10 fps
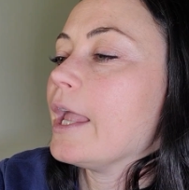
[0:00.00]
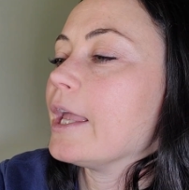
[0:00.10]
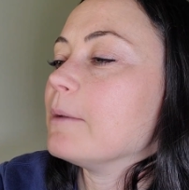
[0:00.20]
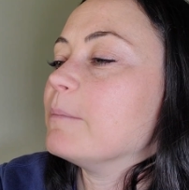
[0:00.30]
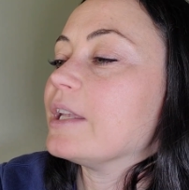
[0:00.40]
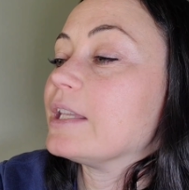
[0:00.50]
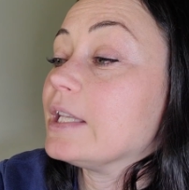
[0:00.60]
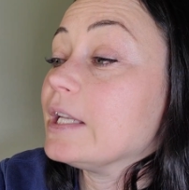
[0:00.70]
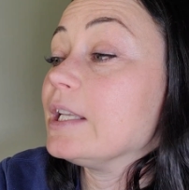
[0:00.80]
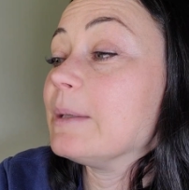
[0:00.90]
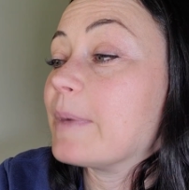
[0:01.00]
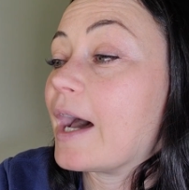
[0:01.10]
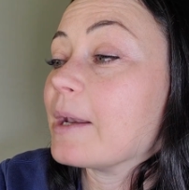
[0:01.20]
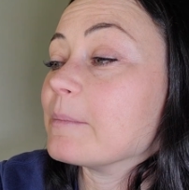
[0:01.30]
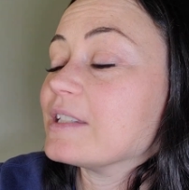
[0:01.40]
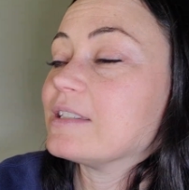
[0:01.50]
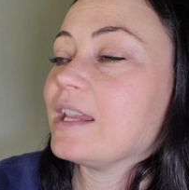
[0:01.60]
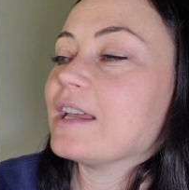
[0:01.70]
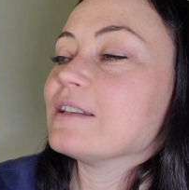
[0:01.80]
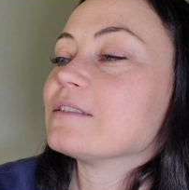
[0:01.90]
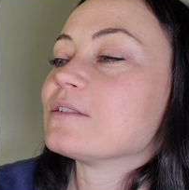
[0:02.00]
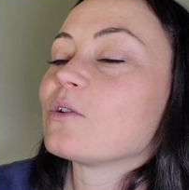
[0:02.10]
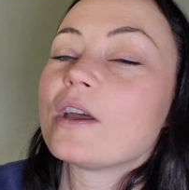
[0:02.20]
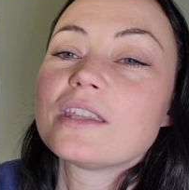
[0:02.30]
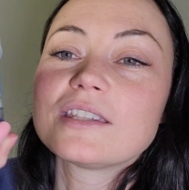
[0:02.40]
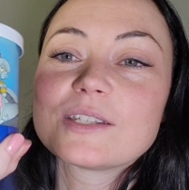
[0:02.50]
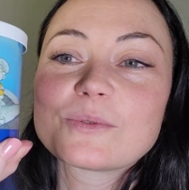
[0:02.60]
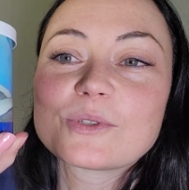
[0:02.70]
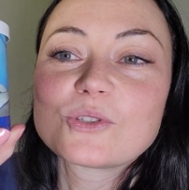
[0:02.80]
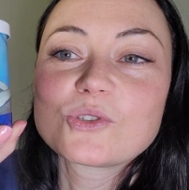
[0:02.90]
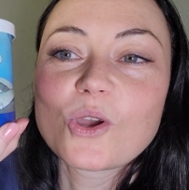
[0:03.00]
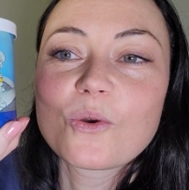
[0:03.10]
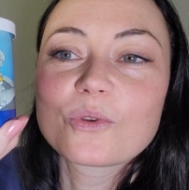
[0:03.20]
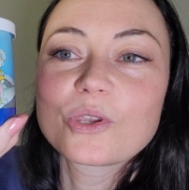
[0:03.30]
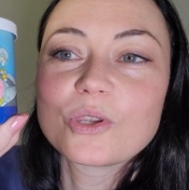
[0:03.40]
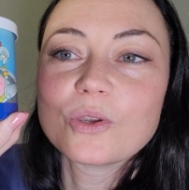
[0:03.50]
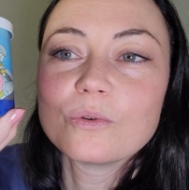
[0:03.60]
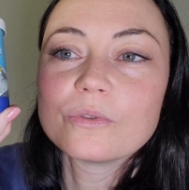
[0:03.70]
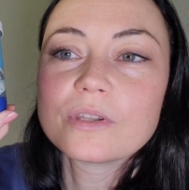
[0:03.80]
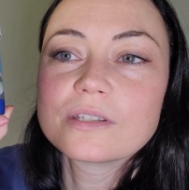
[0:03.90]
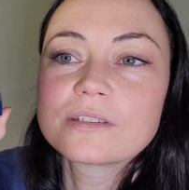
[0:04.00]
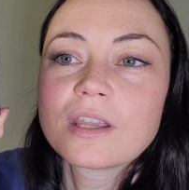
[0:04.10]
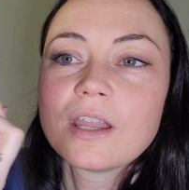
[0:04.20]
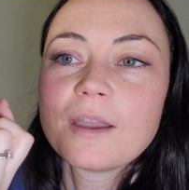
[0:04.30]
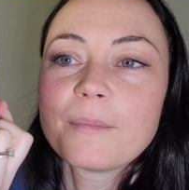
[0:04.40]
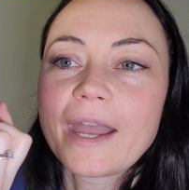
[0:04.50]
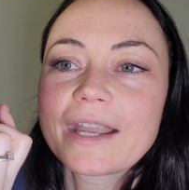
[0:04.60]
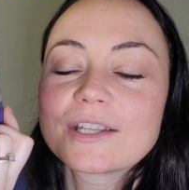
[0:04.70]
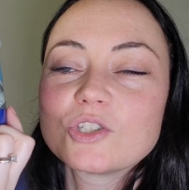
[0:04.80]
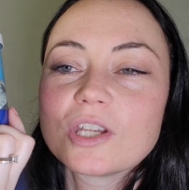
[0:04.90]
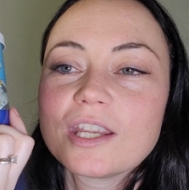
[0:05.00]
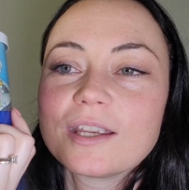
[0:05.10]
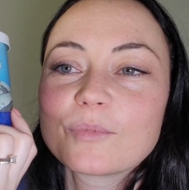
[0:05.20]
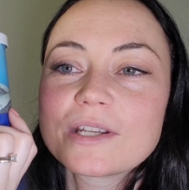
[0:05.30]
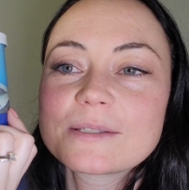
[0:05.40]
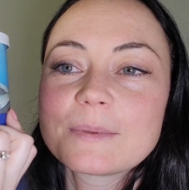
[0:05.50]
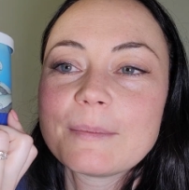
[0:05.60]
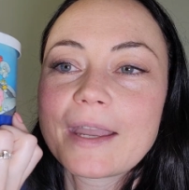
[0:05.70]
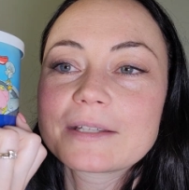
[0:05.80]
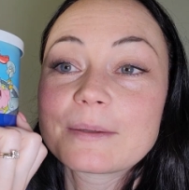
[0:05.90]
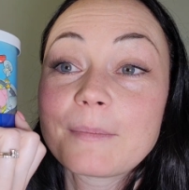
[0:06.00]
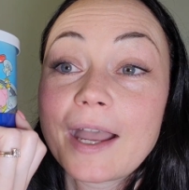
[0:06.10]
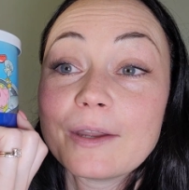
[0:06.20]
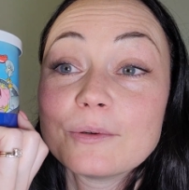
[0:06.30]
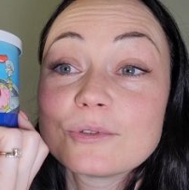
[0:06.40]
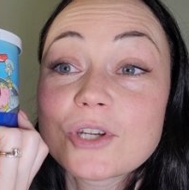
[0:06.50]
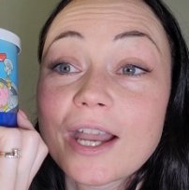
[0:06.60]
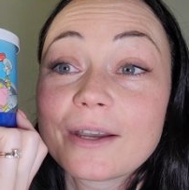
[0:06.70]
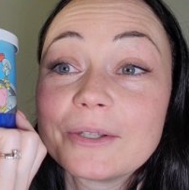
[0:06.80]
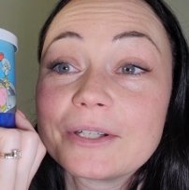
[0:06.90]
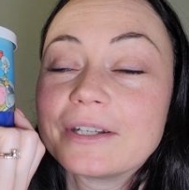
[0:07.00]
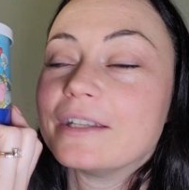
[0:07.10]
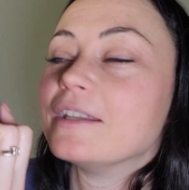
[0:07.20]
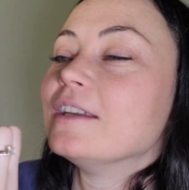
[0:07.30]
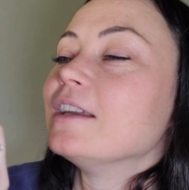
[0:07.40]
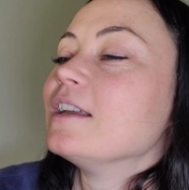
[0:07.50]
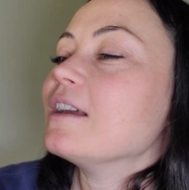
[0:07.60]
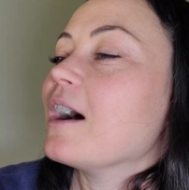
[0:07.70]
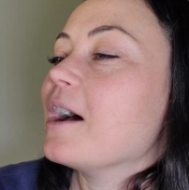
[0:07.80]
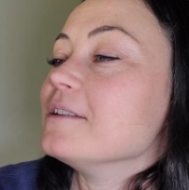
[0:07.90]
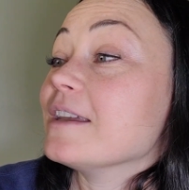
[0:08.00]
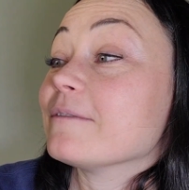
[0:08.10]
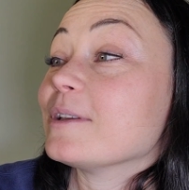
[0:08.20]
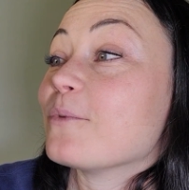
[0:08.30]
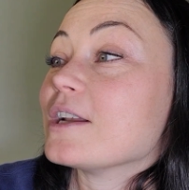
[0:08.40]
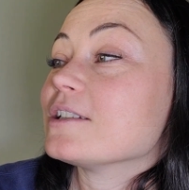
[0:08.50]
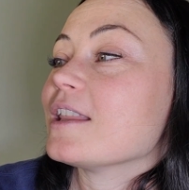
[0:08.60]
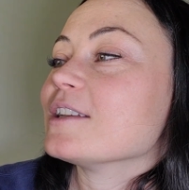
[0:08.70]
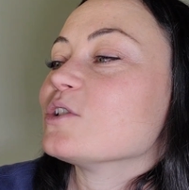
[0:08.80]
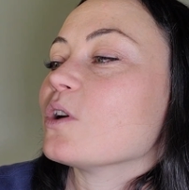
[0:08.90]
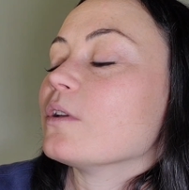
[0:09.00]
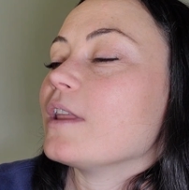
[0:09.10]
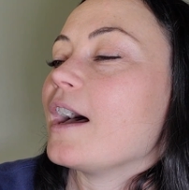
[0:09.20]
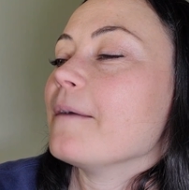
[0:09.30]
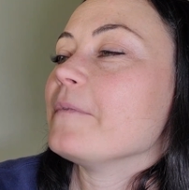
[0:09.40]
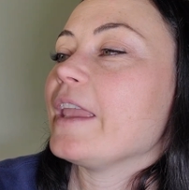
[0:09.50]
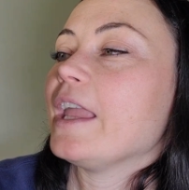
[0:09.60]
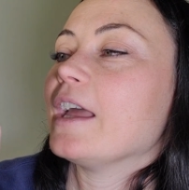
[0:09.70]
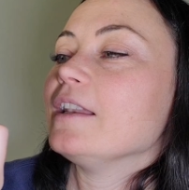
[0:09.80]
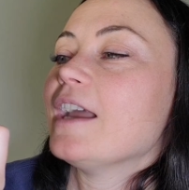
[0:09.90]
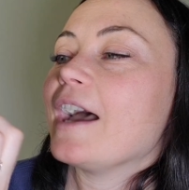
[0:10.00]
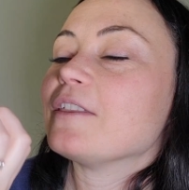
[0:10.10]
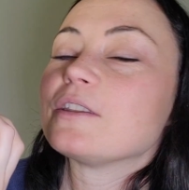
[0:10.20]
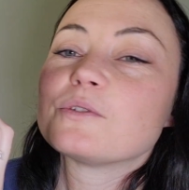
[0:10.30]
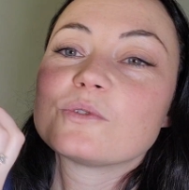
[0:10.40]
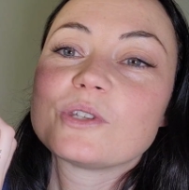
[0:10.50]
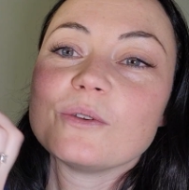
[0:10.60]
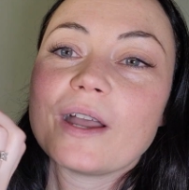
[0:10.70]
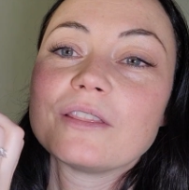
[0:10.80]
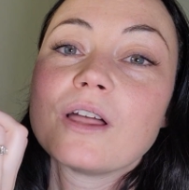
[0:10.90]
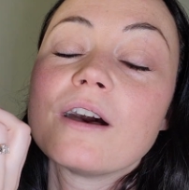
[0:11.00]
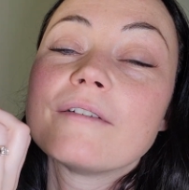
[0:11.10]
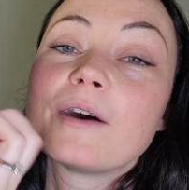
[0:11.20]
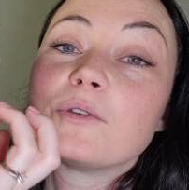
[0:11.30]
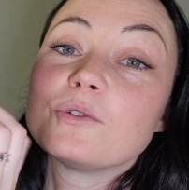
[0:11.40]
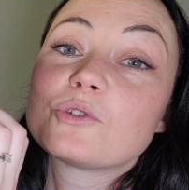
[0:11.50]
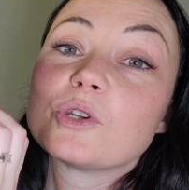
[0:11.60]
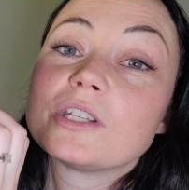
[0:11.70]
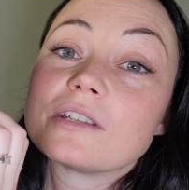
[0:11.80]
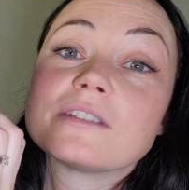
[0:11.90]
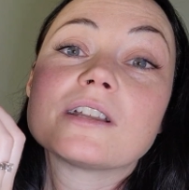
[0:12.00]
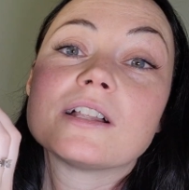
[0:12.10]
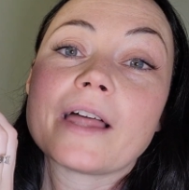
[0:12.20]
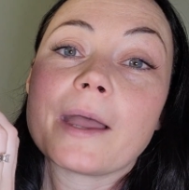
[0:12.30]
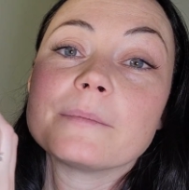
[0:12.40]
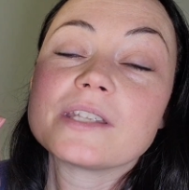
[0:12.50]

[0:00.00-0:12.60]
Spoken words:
And bikini bottom sands. So I thought this was so cute. This packaging brings me back to my own childhood. Definitely watched that show a lot. And yeah, I thought this was cute. I love how Goosecreek does the collabs.